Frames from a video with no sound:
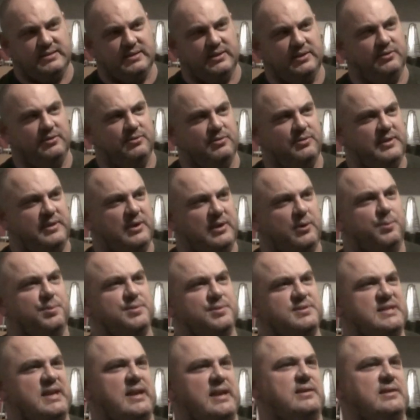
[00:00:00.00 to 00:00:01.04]
So you're at the
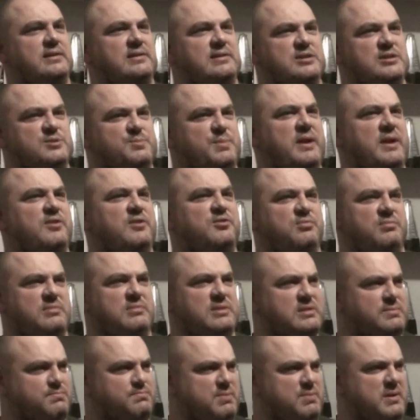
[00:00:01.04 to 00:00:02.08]
opposite end of the spectrum,
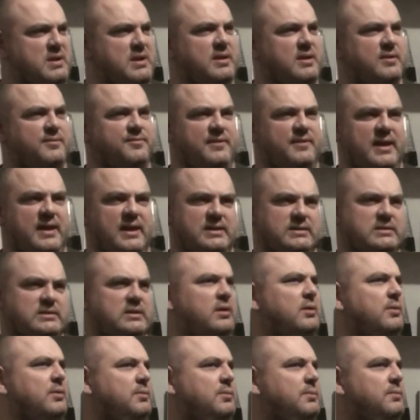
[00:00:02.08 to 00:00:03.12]
this big fat
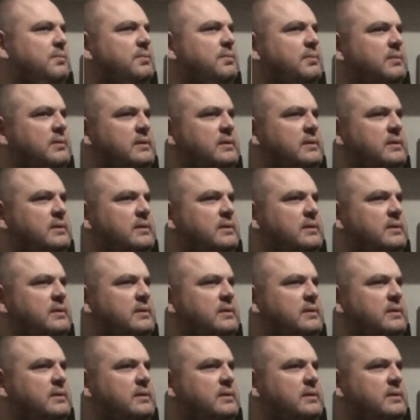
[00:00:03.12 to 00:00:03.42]
tone.